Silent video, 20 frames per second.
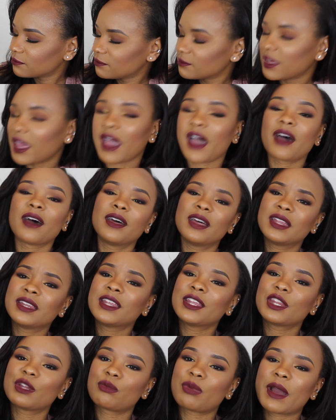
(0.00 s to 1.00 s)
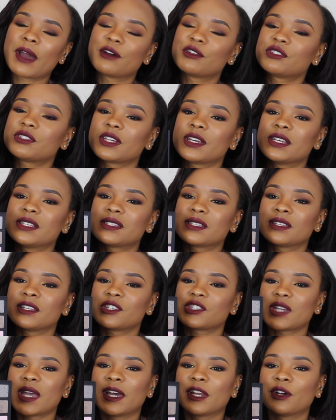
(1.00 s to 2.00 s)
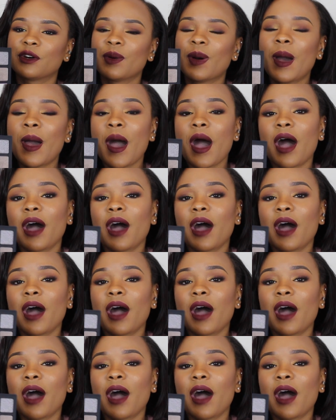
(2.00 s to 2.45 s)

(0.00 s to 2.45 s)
Yeah, and then the brown shades in the shadow.